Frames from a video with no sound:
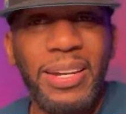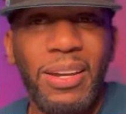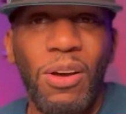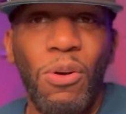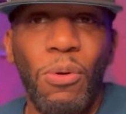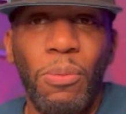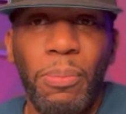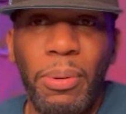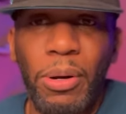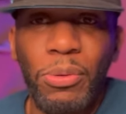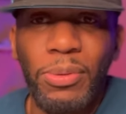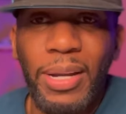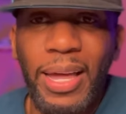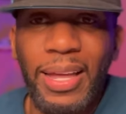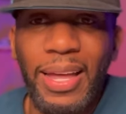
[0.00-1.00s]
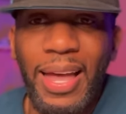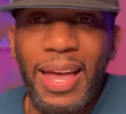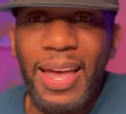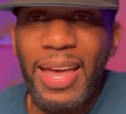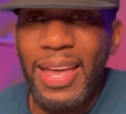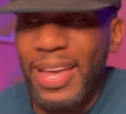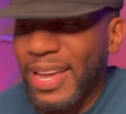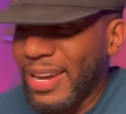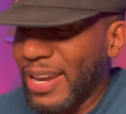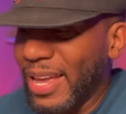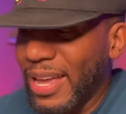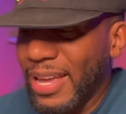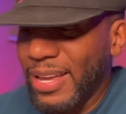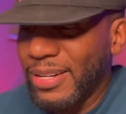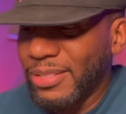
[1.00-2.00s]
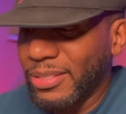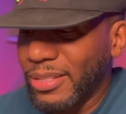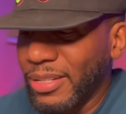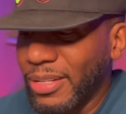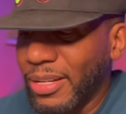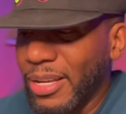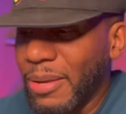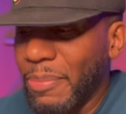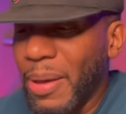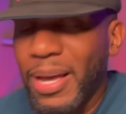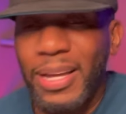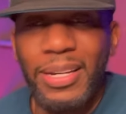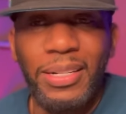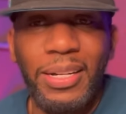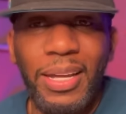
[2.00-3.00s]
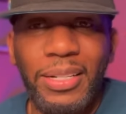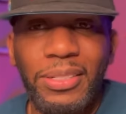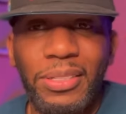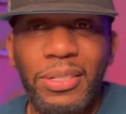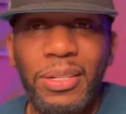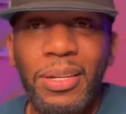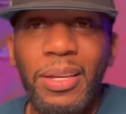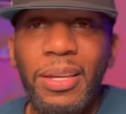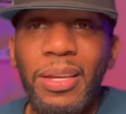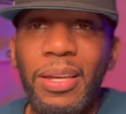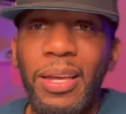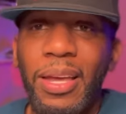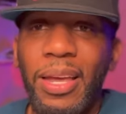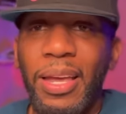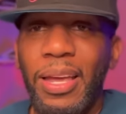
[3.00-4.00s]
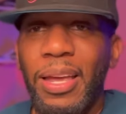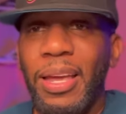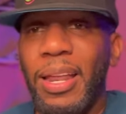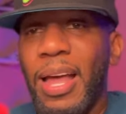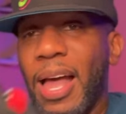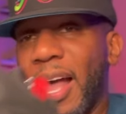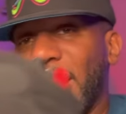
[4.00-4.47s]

on, bro. Like I had to have this sneaker in my collection. And I